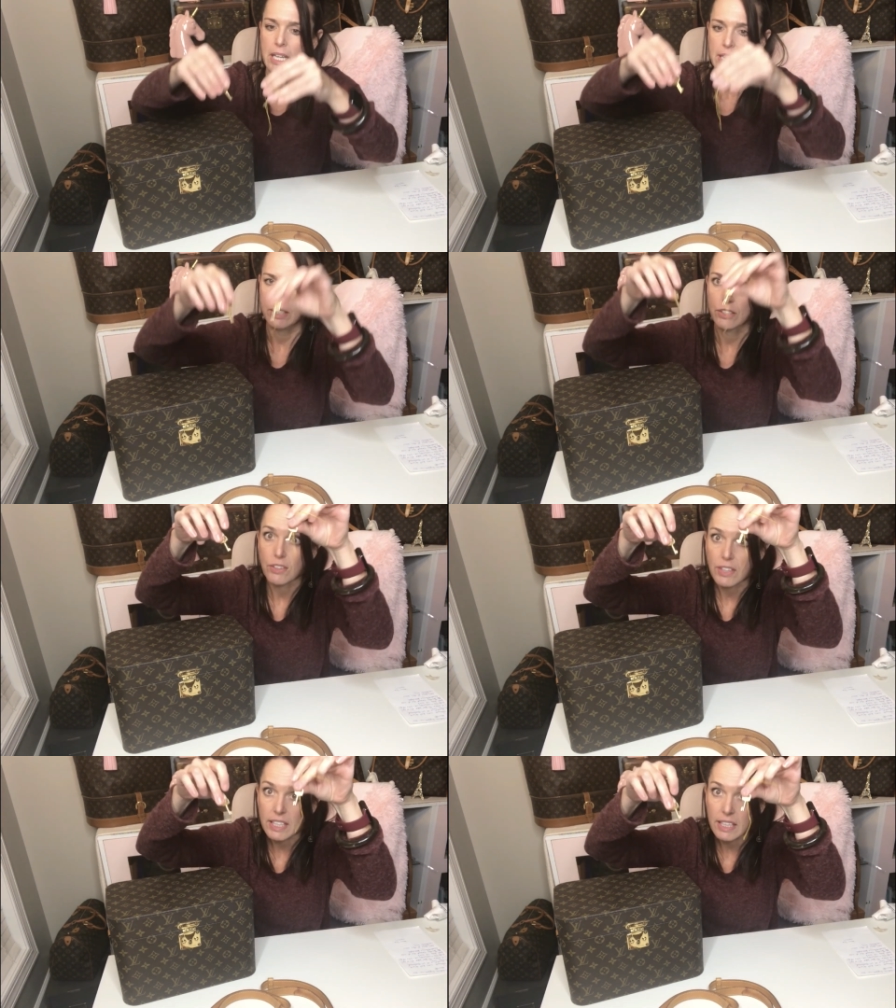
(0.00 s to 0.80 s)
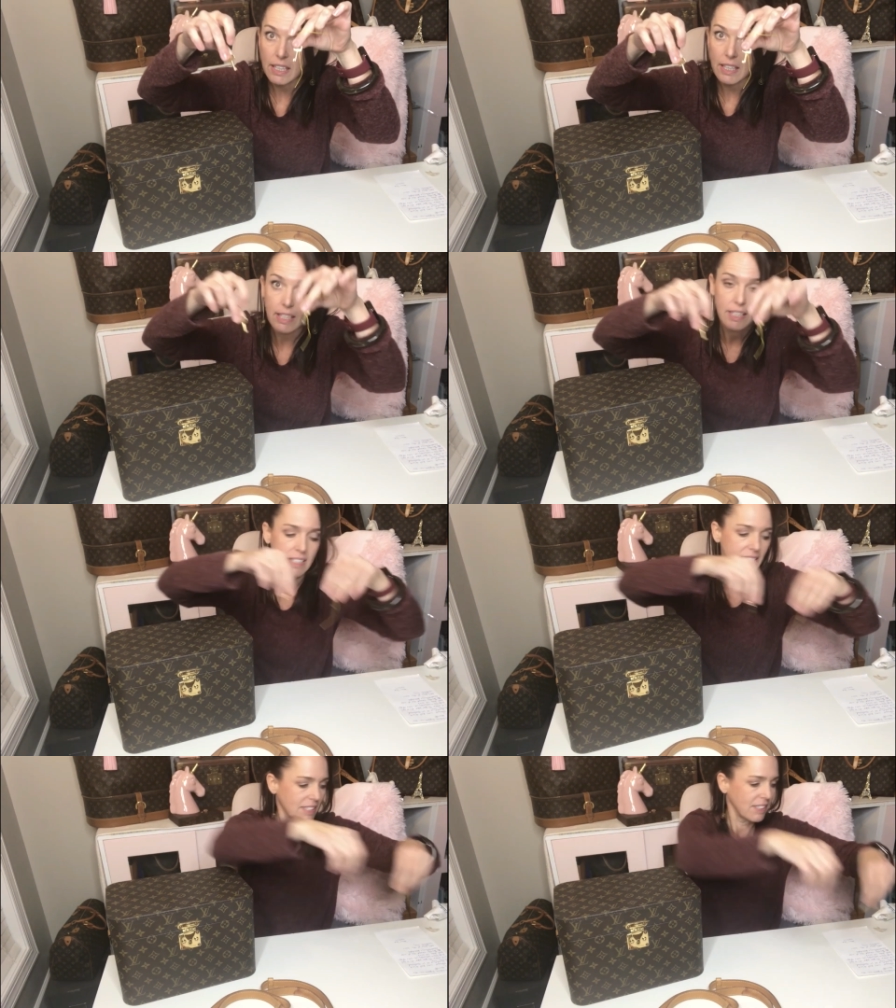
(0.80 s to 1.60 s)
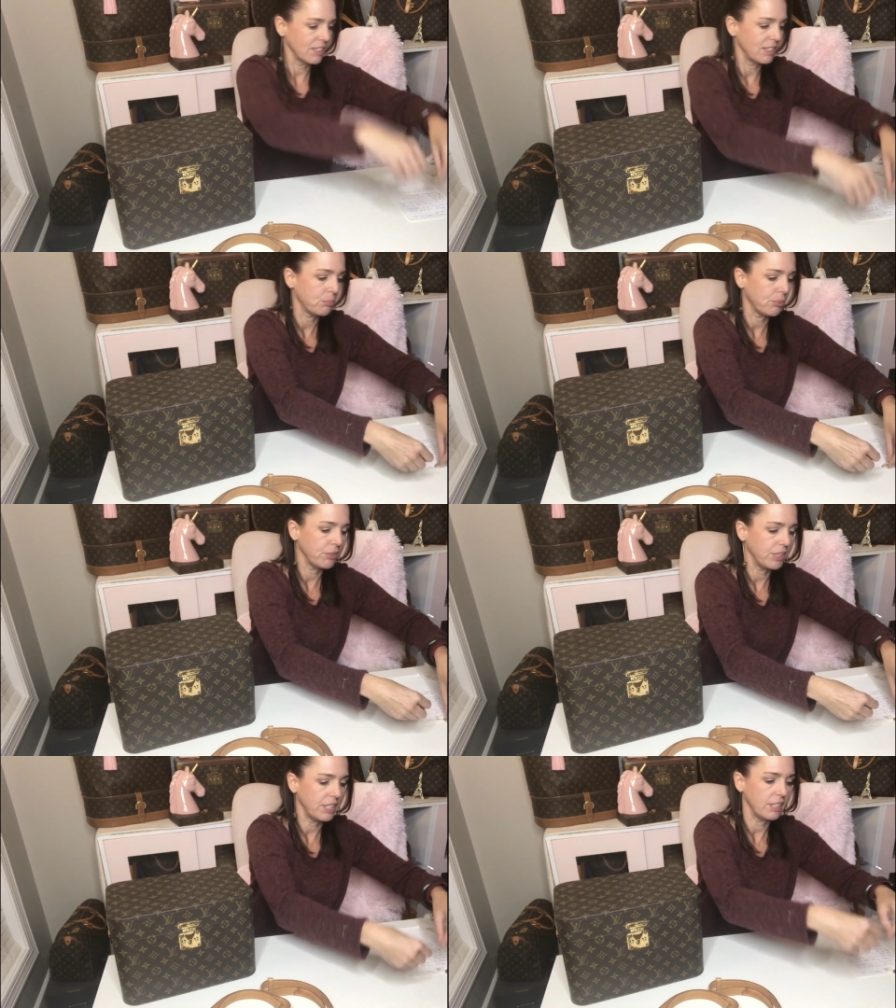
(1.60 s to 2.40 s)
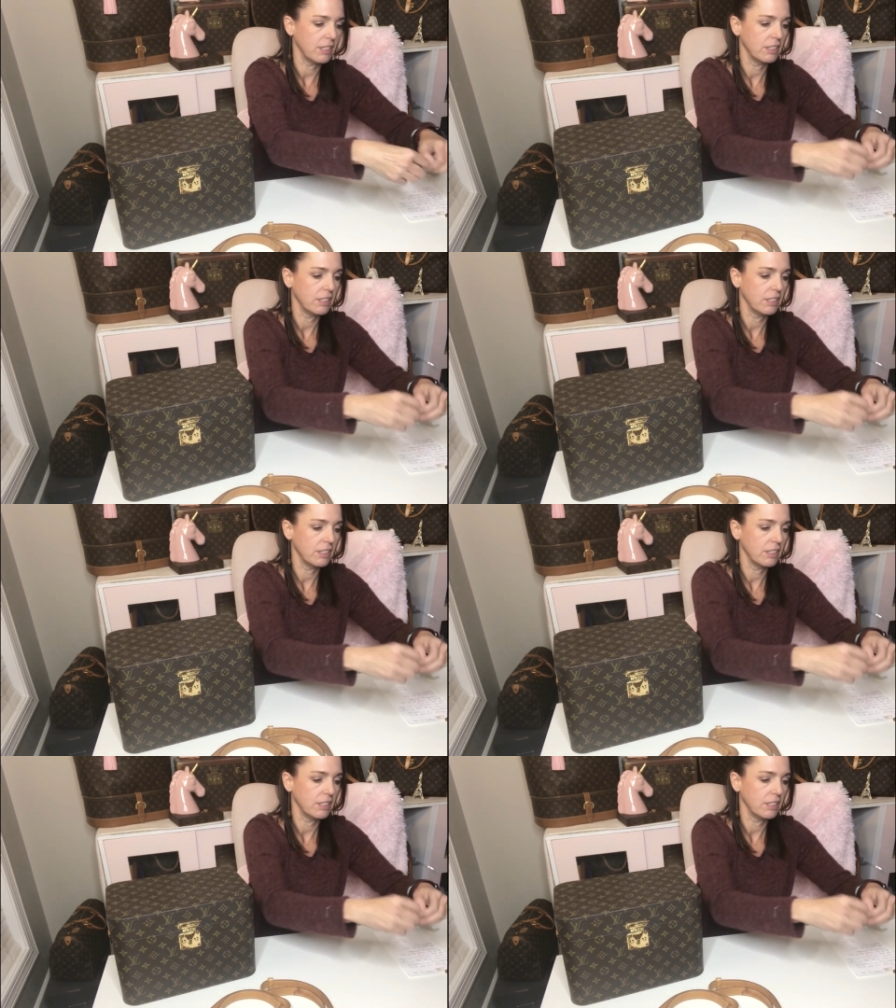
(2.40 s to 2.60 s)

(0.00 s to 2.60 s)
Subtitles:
These are the keys. The pretty